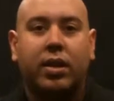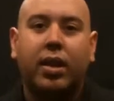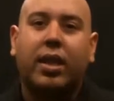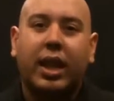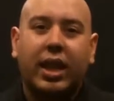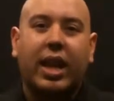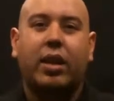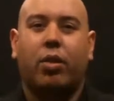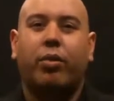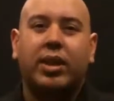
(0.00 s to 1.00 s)
the thing
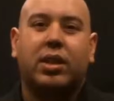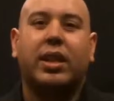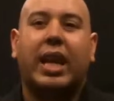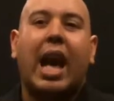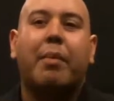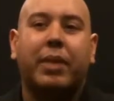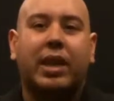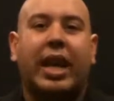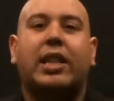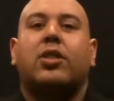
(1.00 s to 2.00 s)
that originally got me
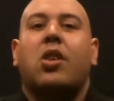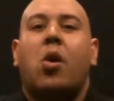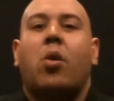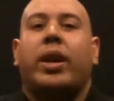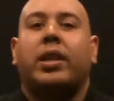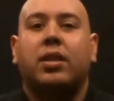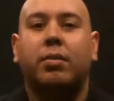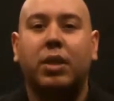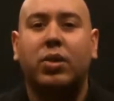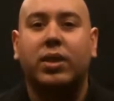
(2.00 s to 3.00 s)
like so into
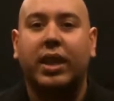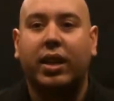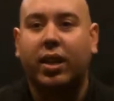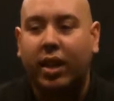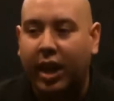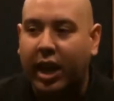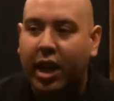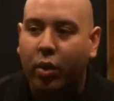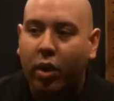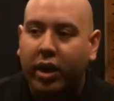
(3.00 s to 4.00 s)
music, and I
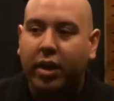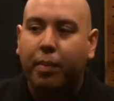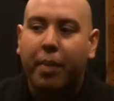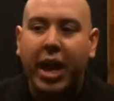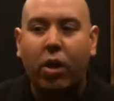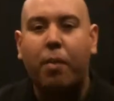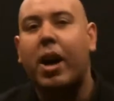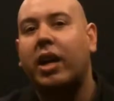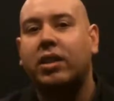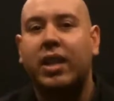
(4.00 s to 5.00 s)
kind of wanted to pay
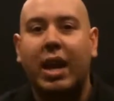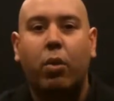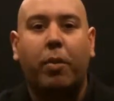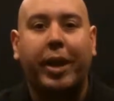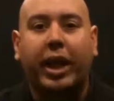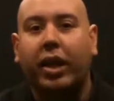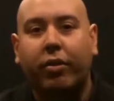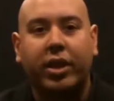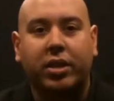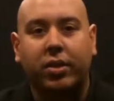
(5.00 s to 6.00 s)
homage to that while making
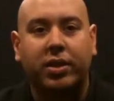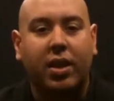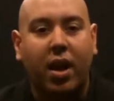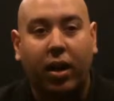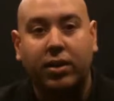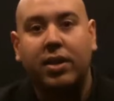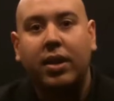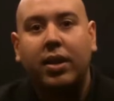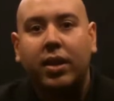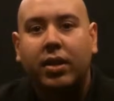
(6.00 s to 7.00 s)
original songs.
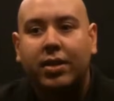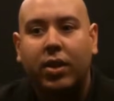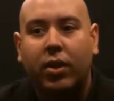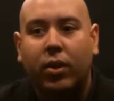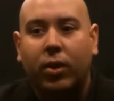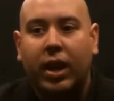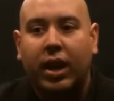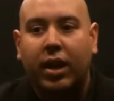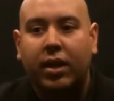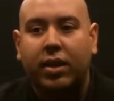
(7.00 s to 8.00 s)

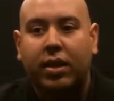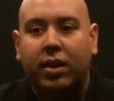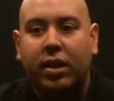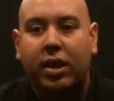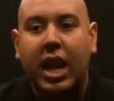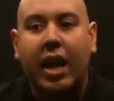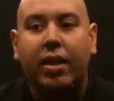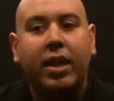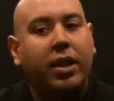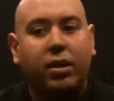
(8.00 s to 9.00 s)
So yeah, I
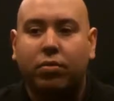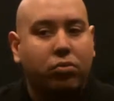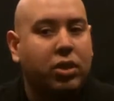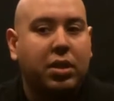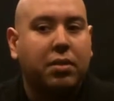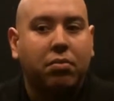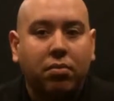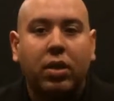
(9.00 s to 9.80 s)
think just